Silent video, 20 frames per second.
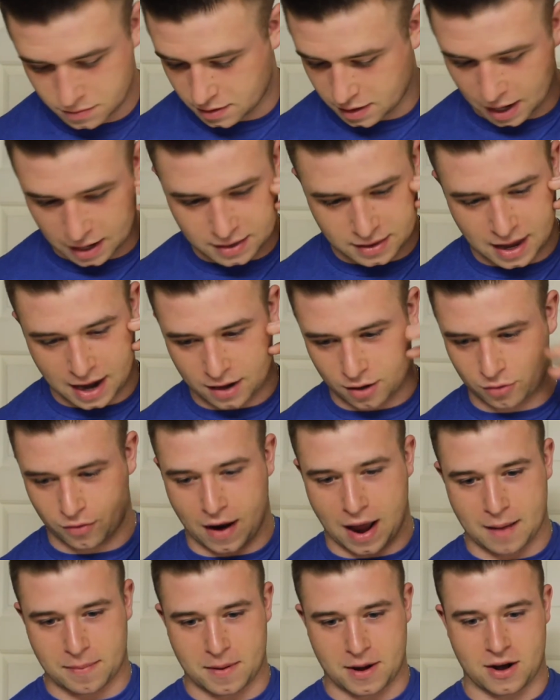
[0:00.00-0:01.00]
get that
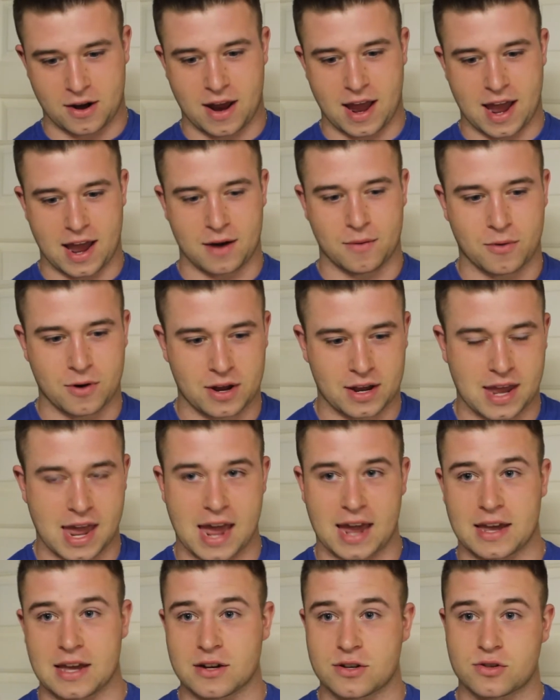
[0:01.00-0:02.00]
crap out of your head where you
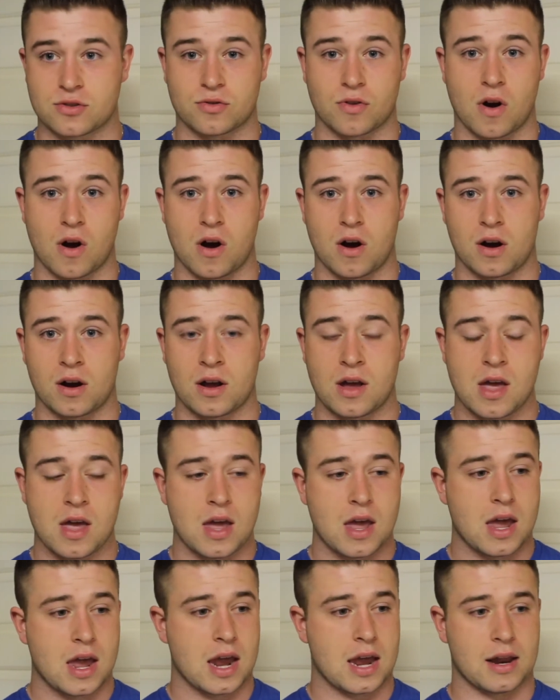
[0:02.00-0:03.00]
can't get strong
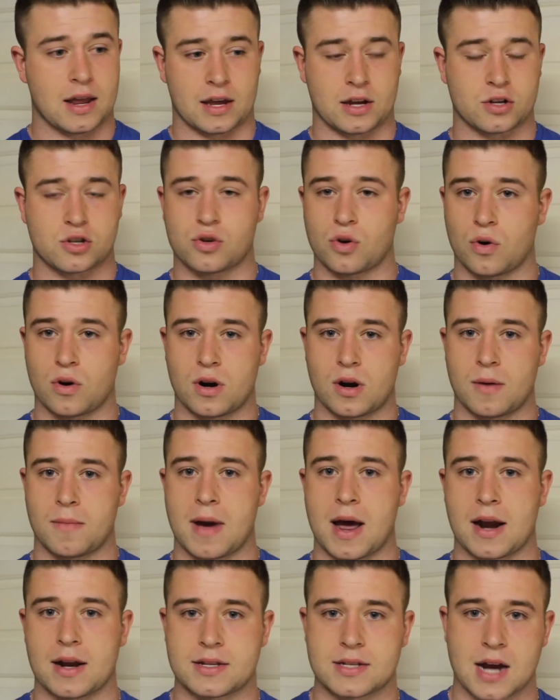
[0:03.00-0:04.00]
in like a shorter
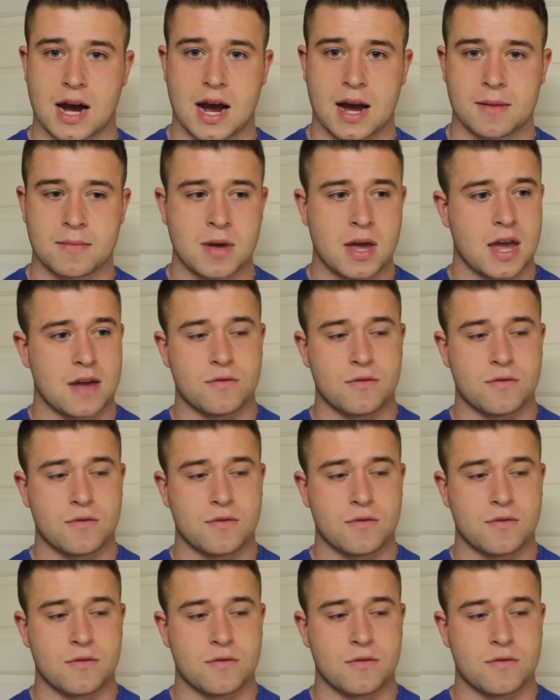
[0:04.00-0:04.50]
amount of time.